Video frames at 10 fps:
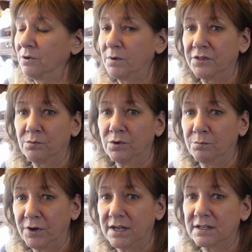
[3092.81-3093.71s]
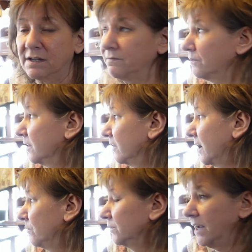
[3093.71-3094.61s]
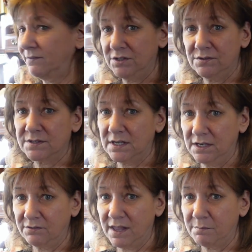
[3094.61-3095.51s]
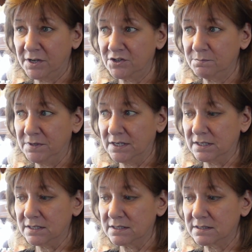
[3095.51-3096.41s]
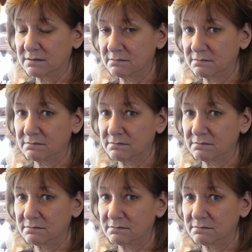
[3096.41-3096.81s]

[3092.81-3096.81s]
our weather will break enough where I won't have to use the heater that much because